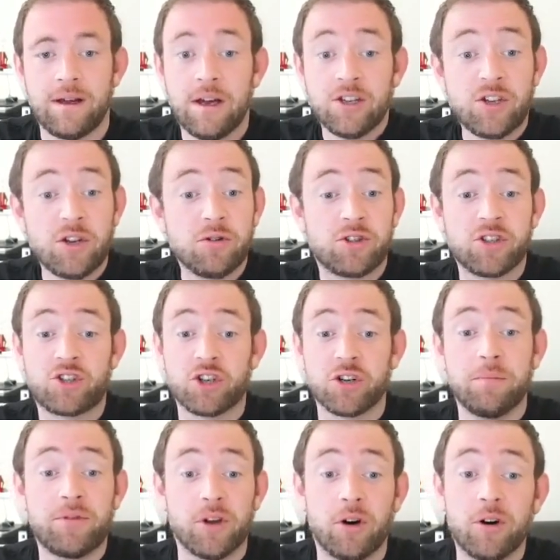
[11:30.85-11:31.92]
So just
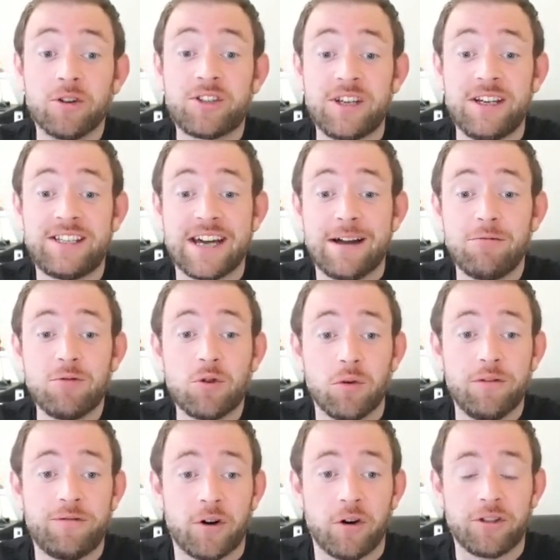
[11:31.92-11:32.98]
jump the horsey down, going
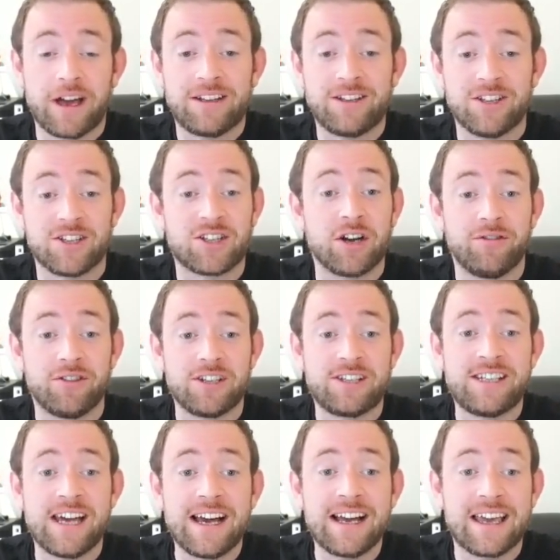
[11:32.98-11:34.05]
for that discovered
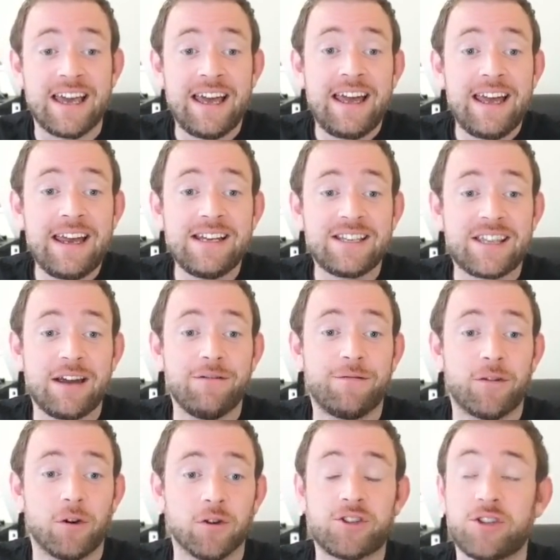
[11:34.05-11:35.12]
attack. He's then
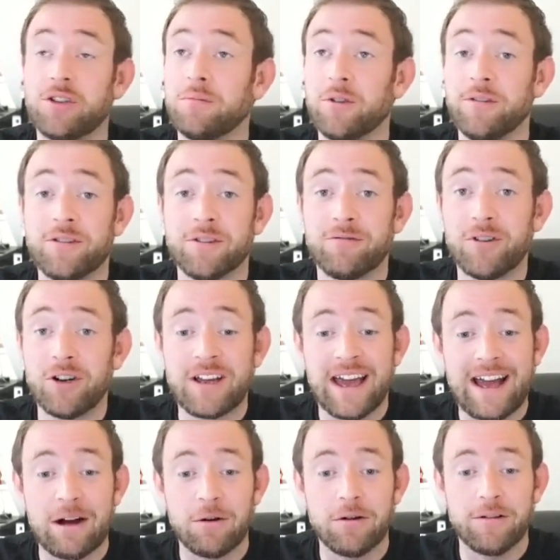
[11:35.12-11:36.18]
forced to move the rook
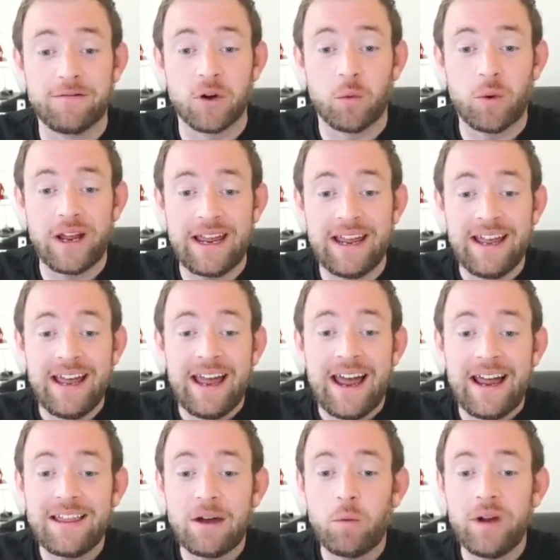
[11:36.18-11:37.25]
out of the way,
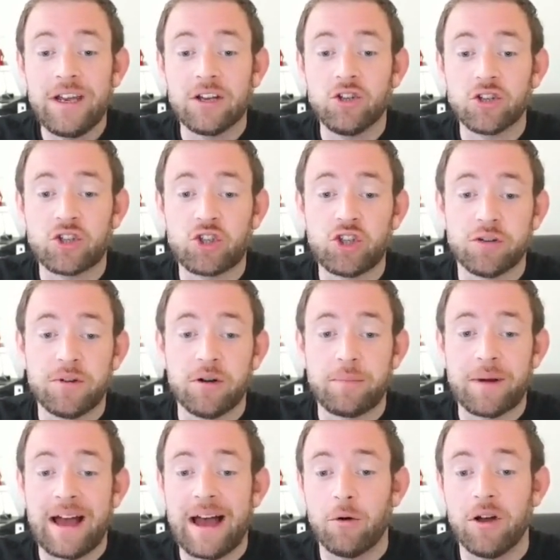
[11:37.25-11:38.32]
and then we can just jump up
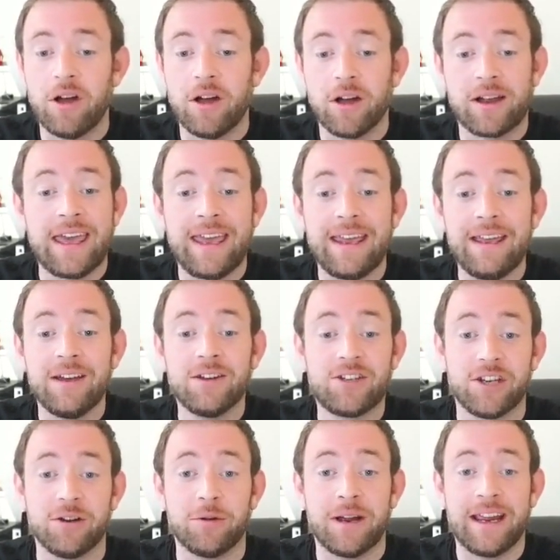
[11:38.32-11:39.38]
our king
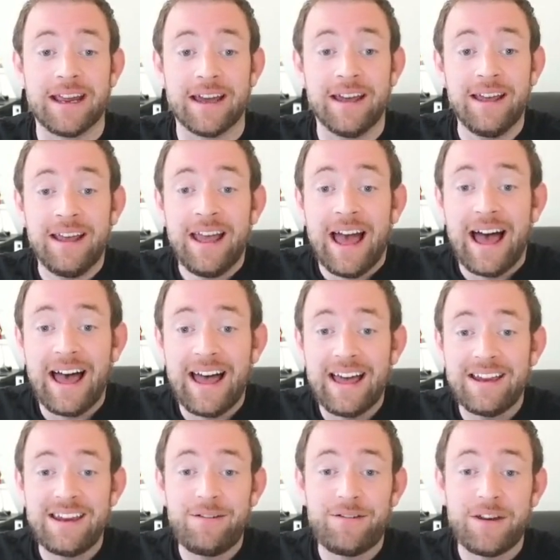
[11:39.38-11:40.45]
to here. And
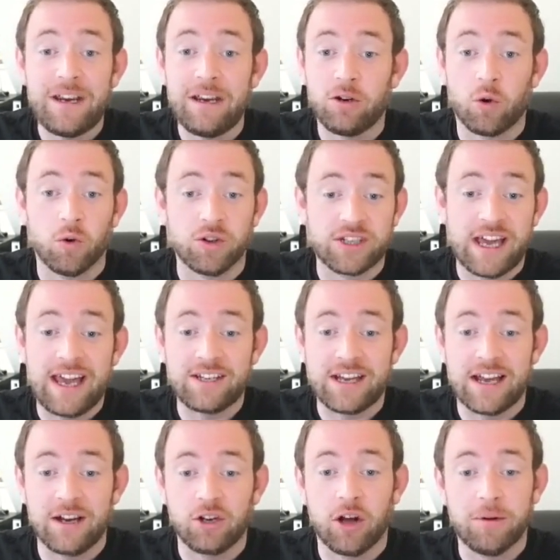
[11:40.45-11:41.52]
if he goes ahead
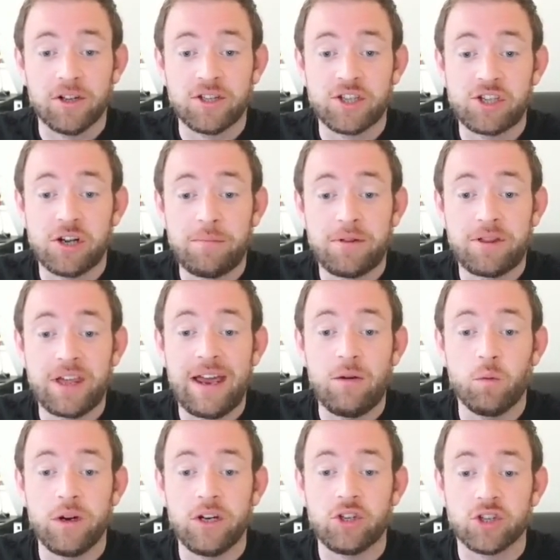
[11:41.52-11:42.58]
and gobbles it up, then
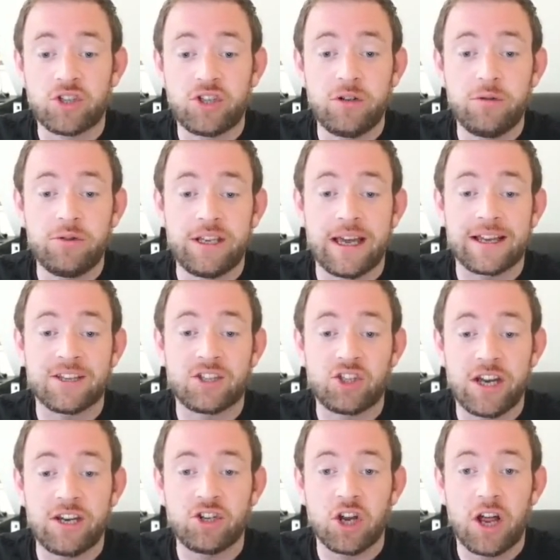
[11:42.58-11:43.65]
we just do the
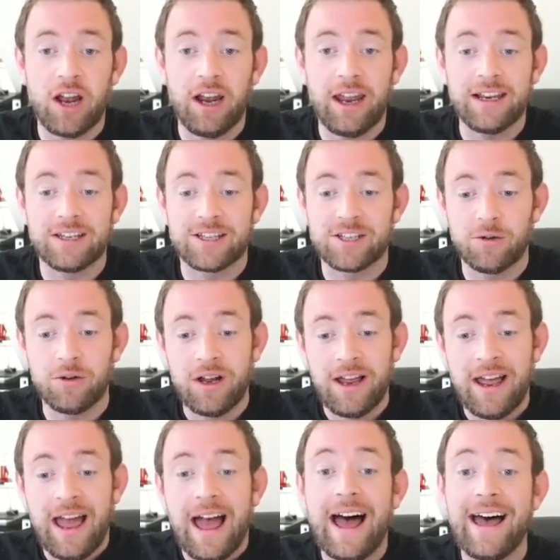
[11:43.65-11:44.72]
exchange like so,
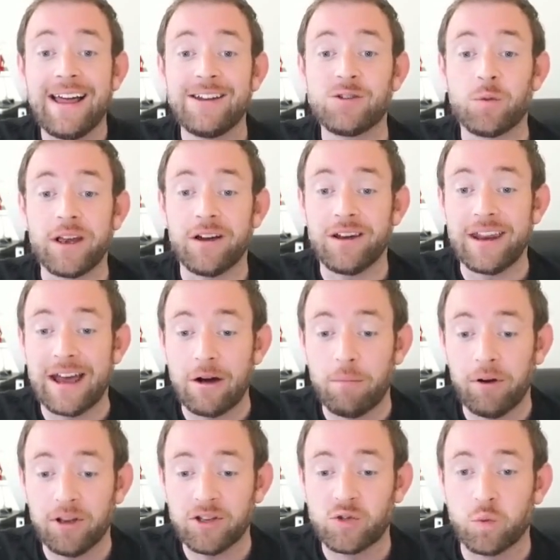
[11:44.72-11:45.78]
and we are now
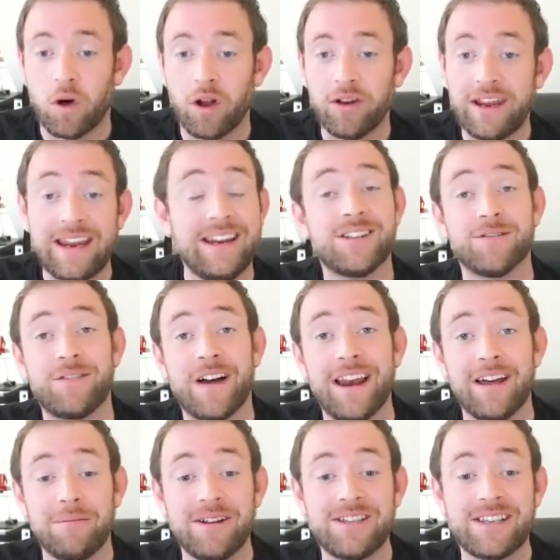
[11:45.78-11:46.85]
+1 in
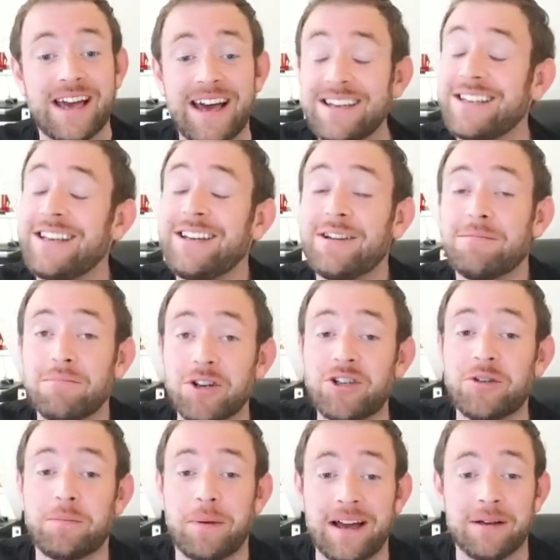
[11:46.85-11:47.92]
development and in a
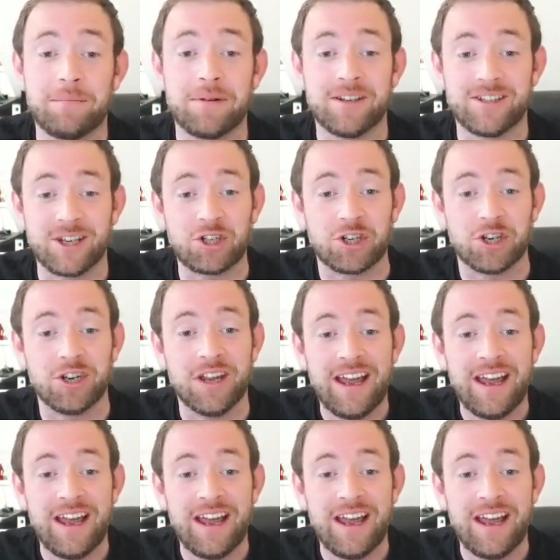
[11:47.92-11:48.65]
much better position.